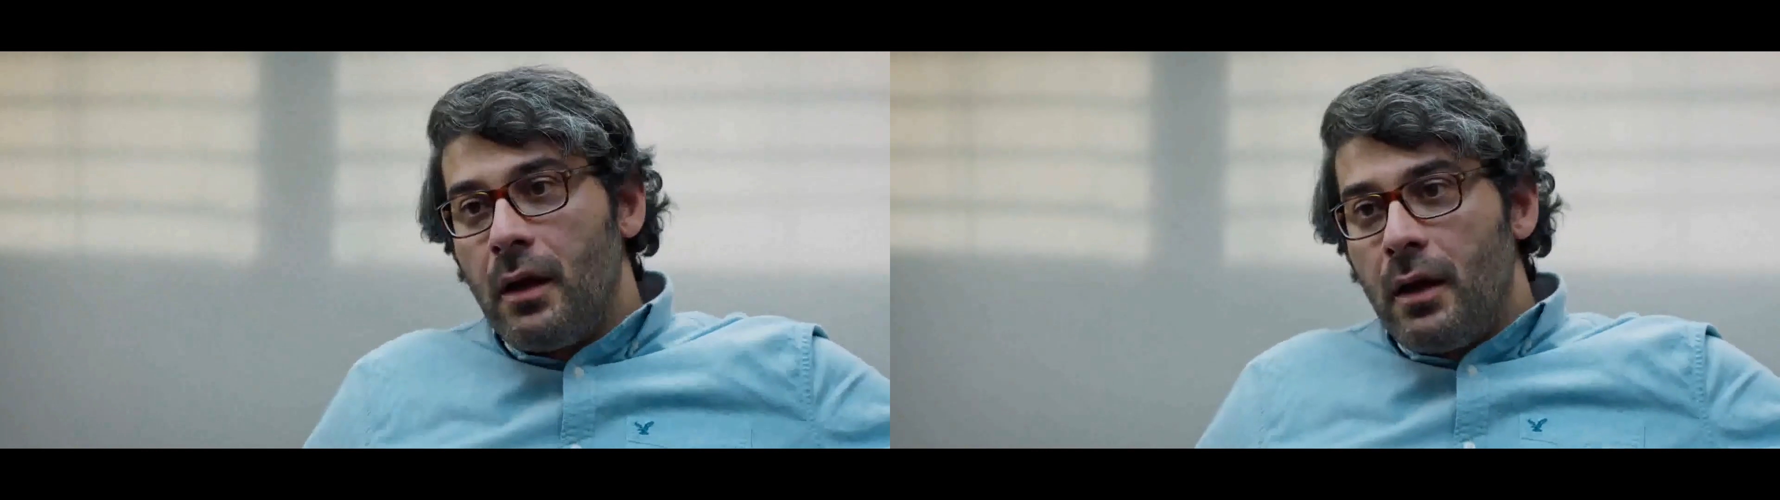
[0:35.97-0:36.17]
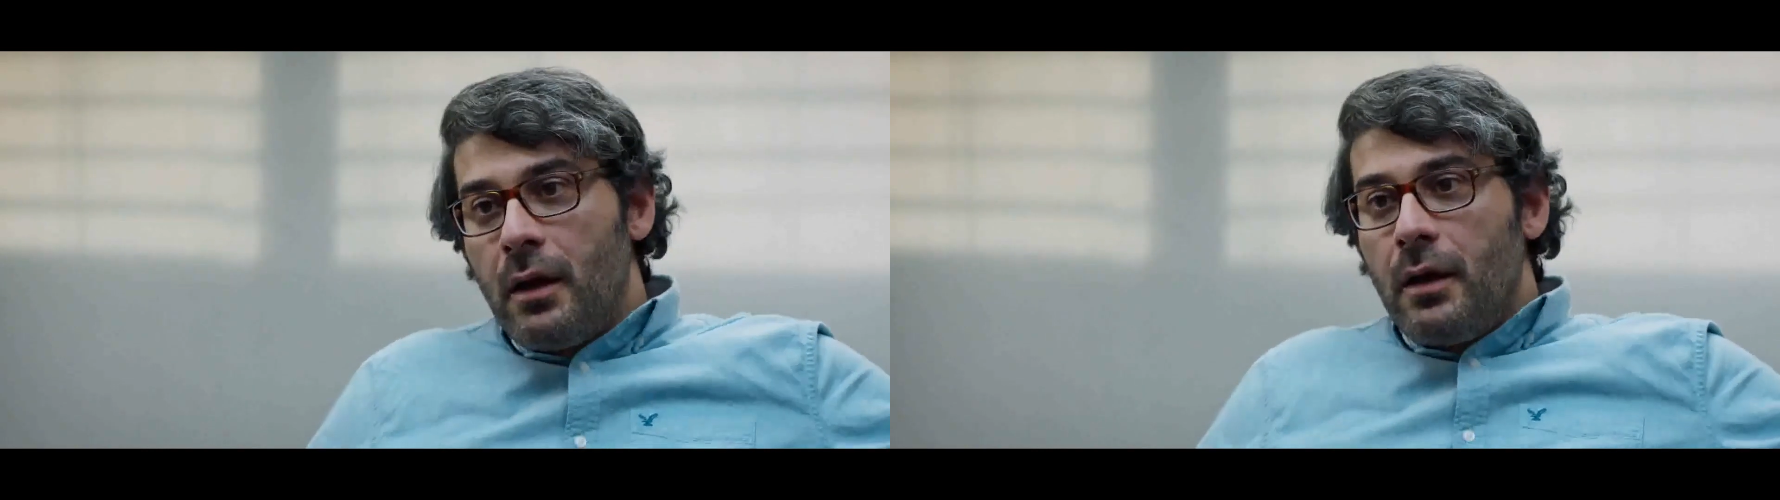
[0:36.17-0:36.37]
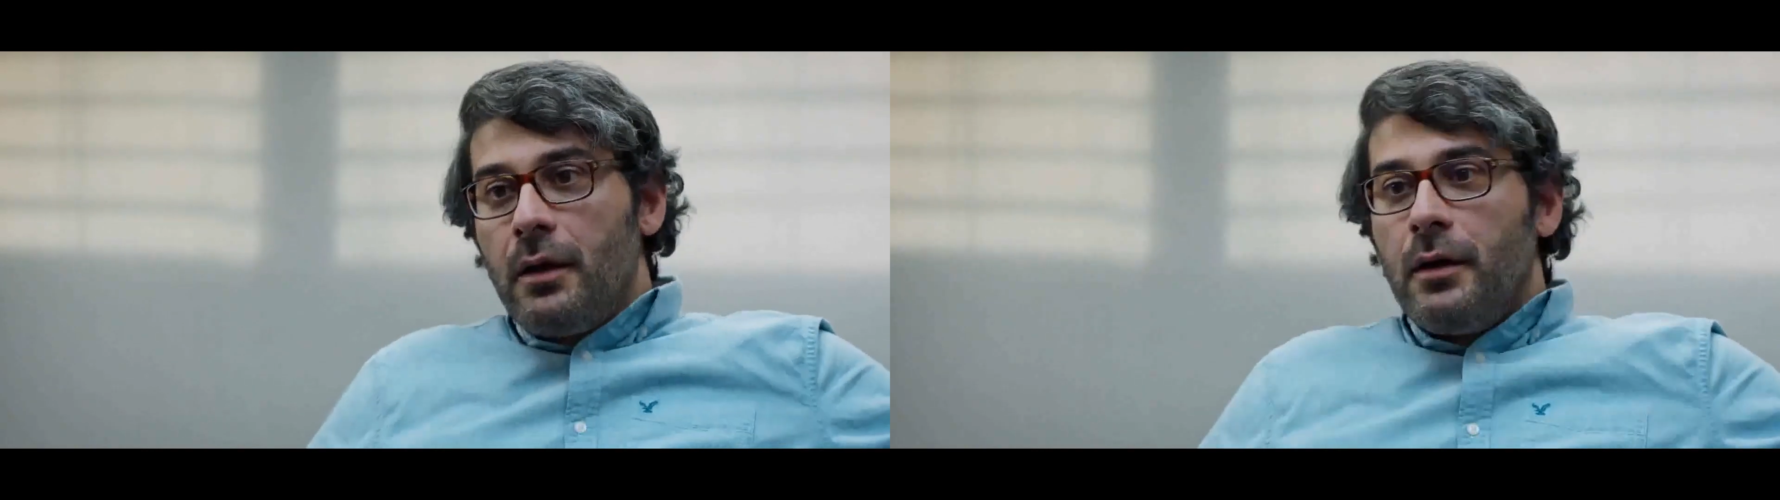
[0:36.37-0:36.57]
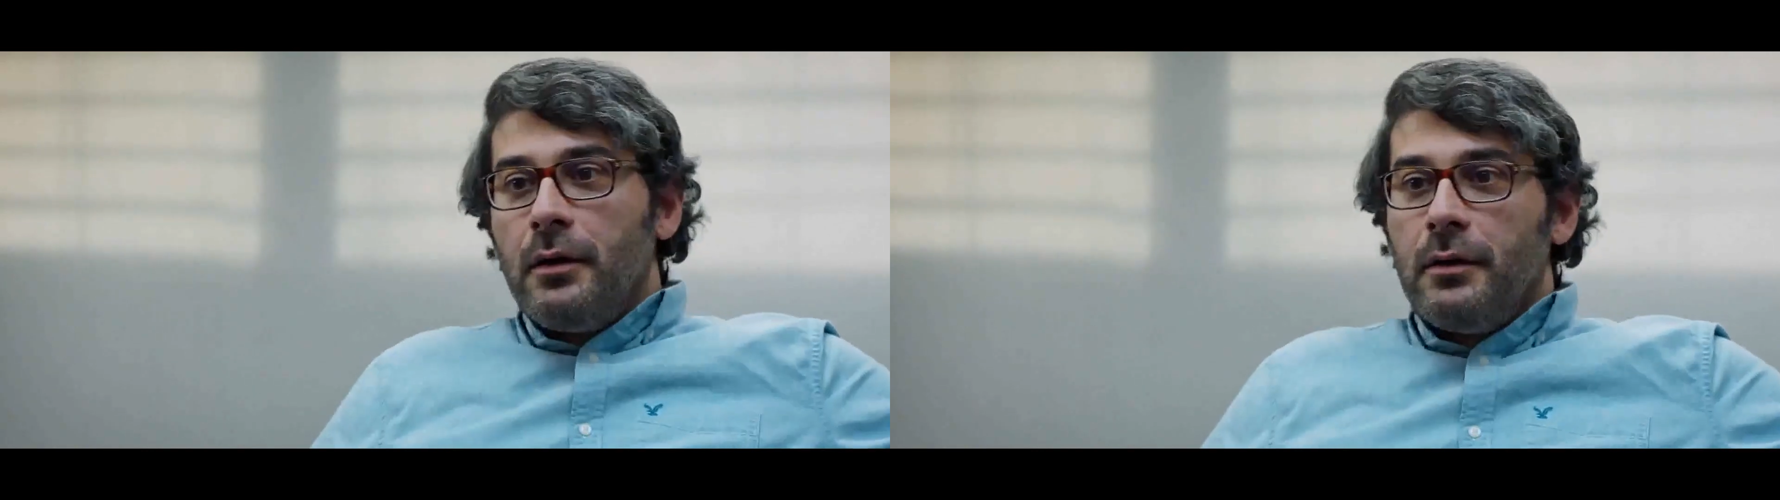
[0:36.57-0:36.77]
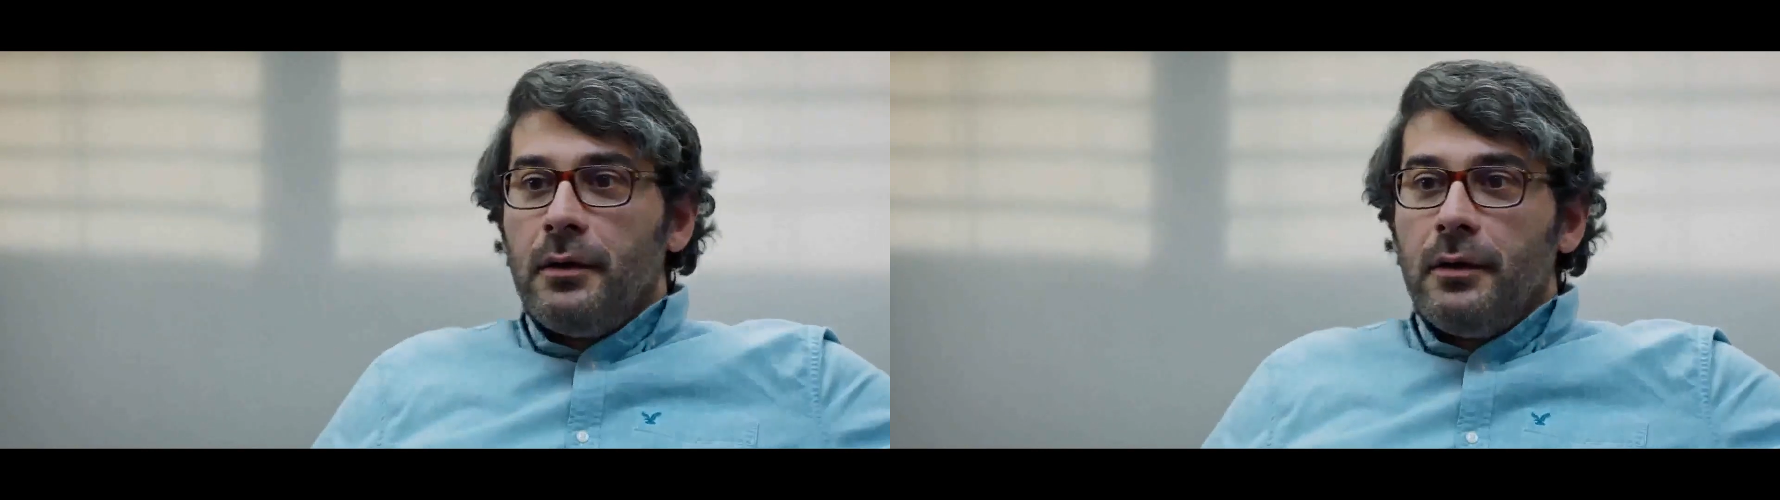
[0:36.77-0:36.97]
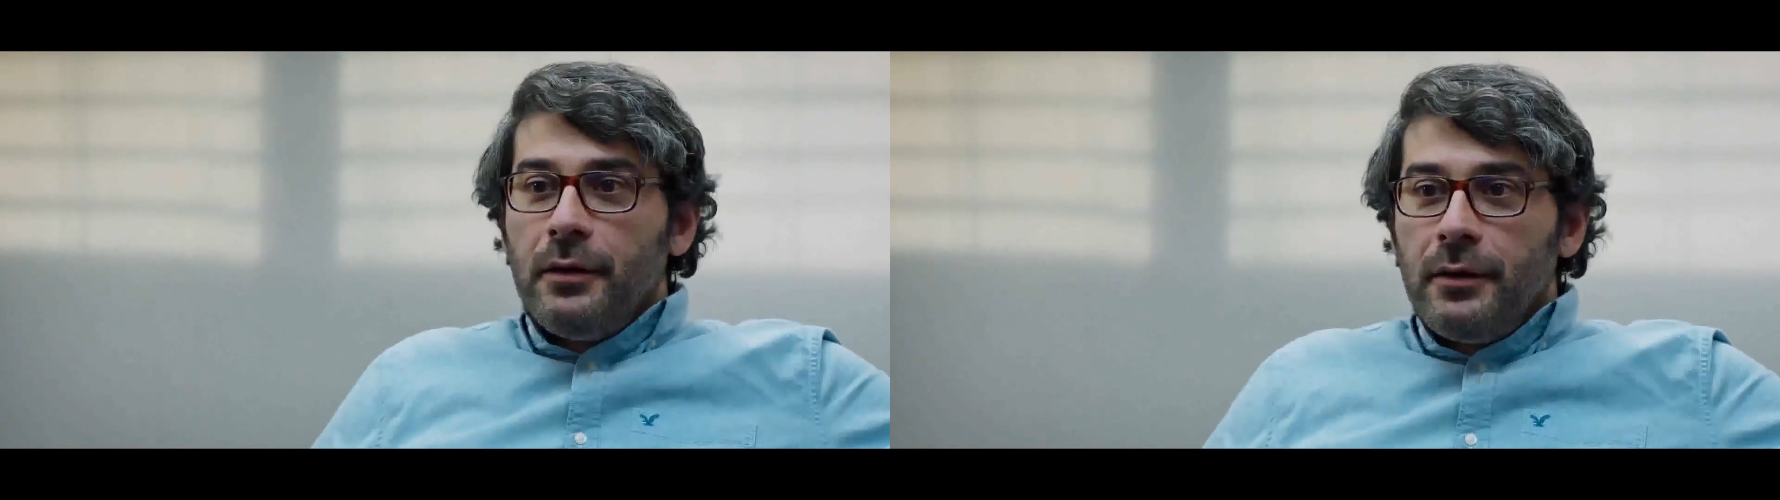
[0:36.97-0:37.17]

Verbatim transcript: talking